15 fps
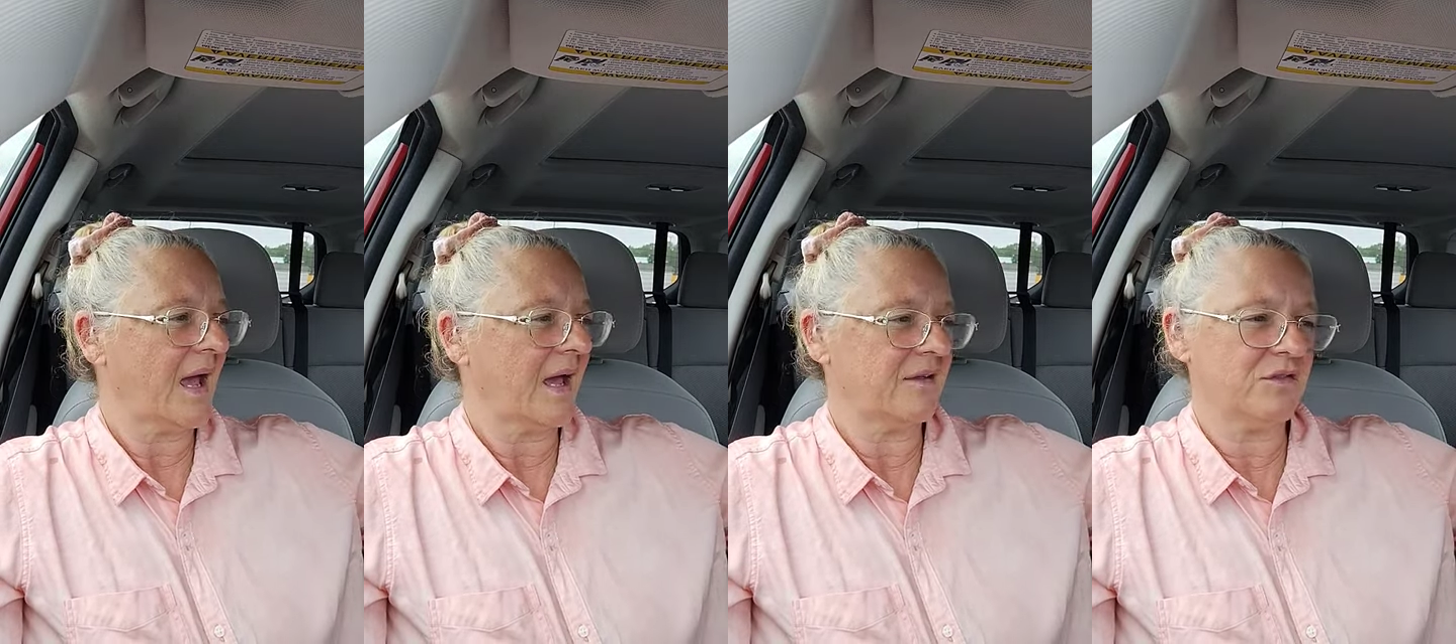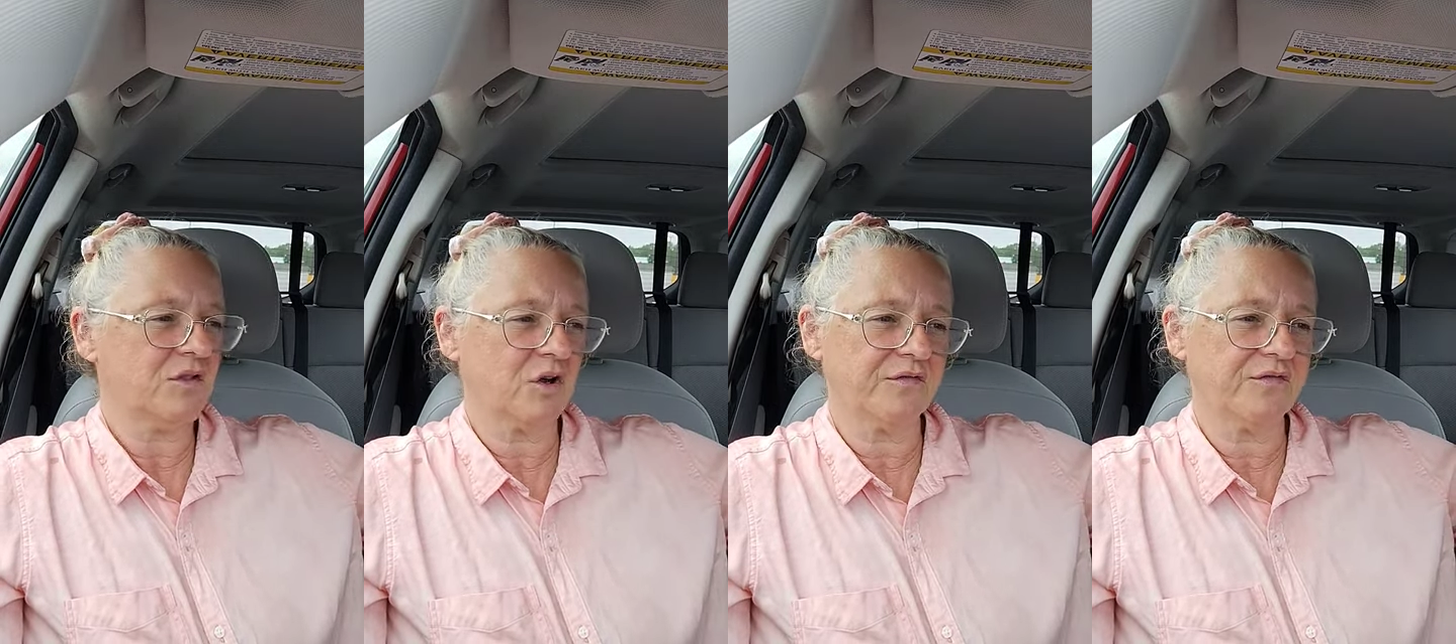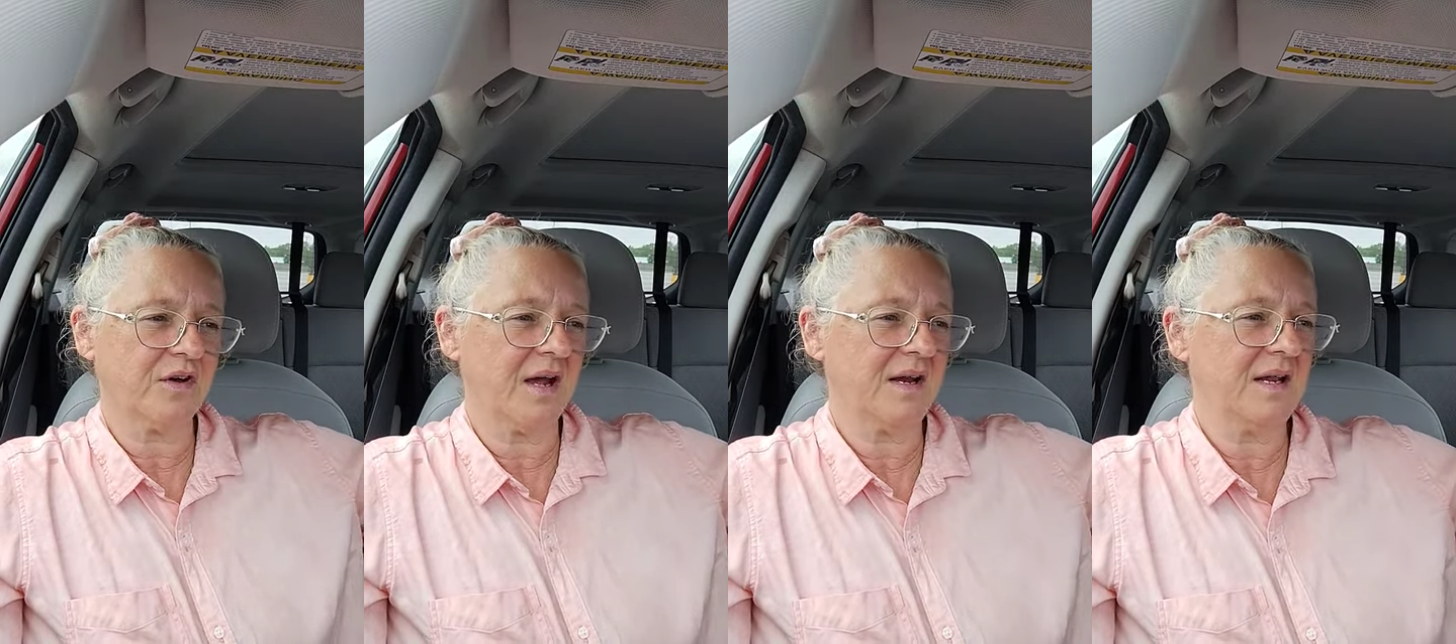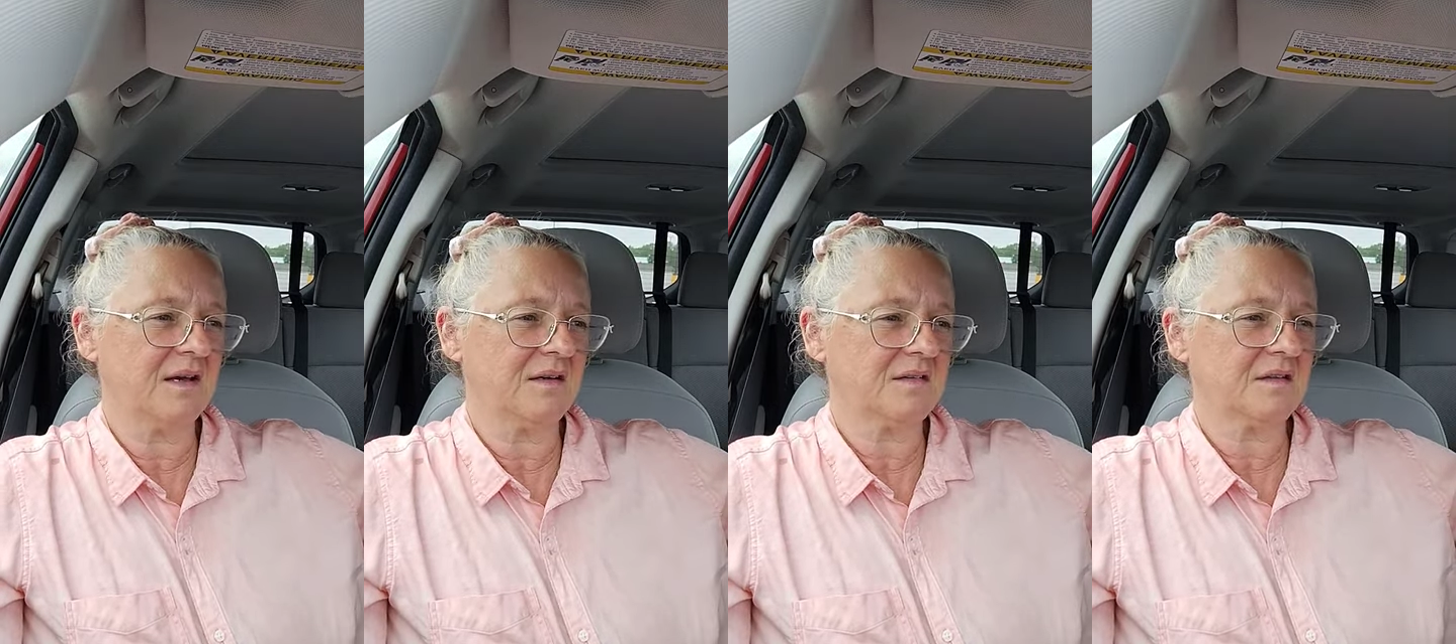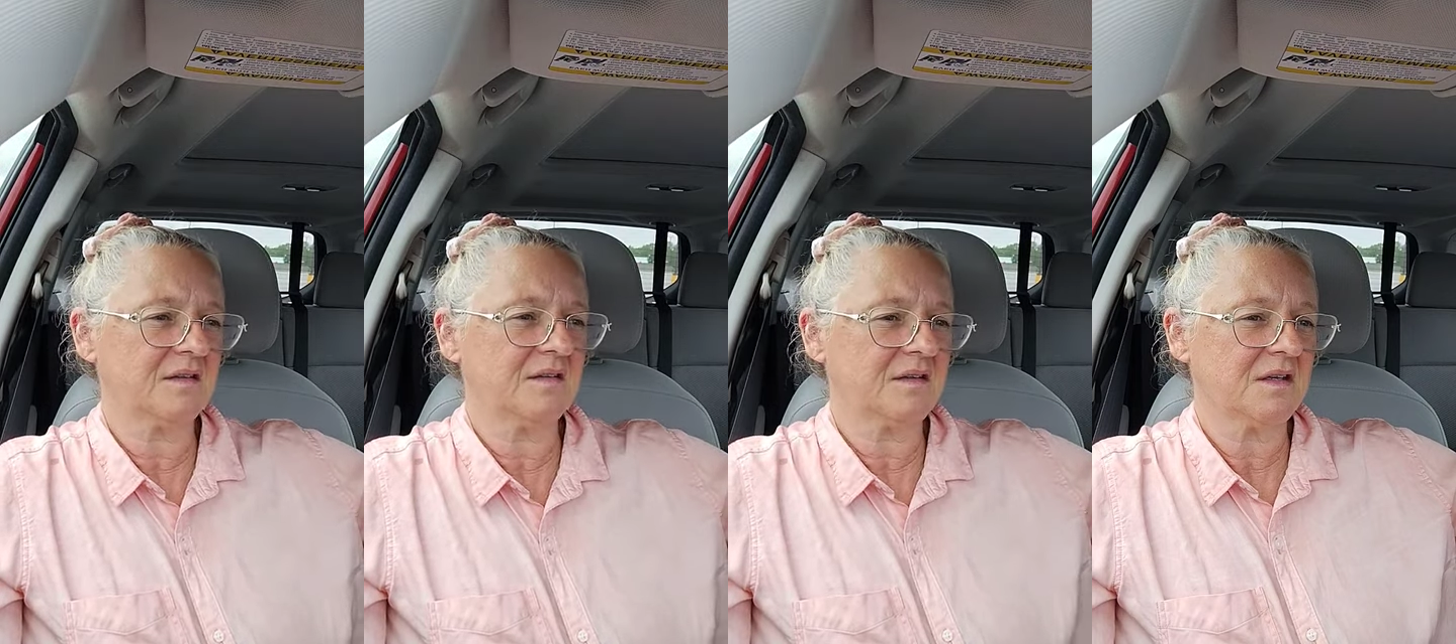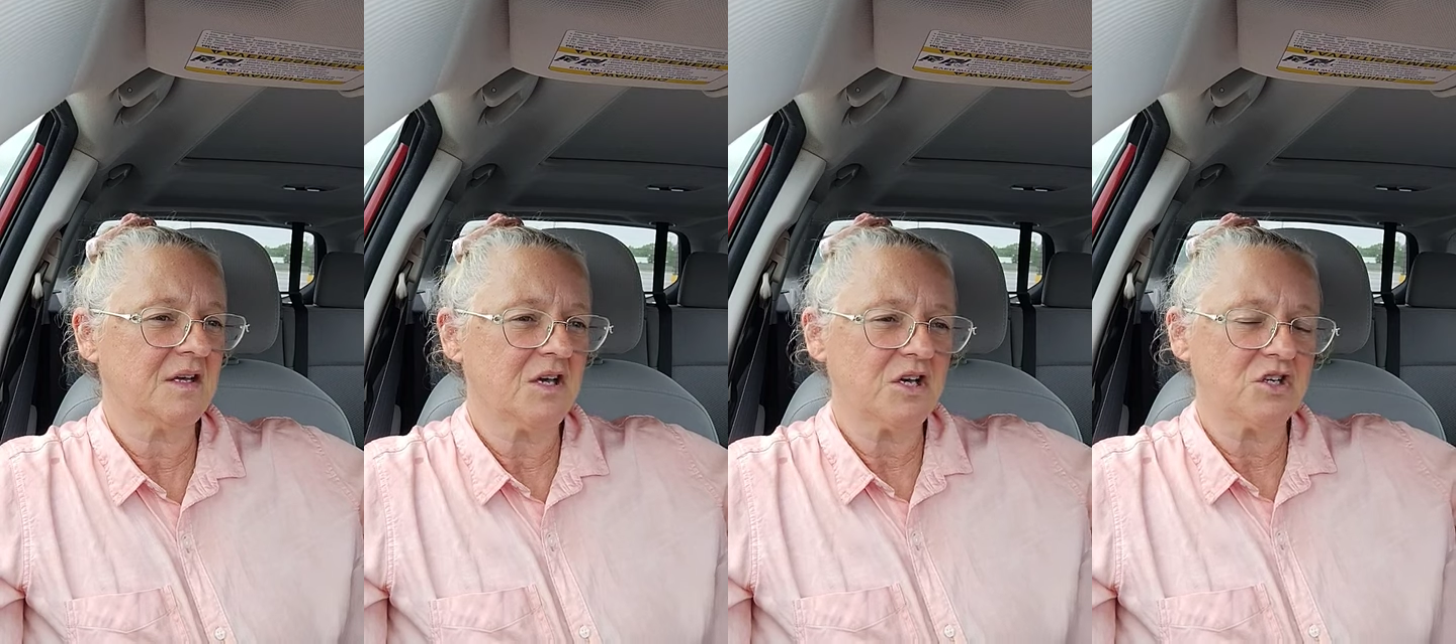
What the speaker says: and their finances,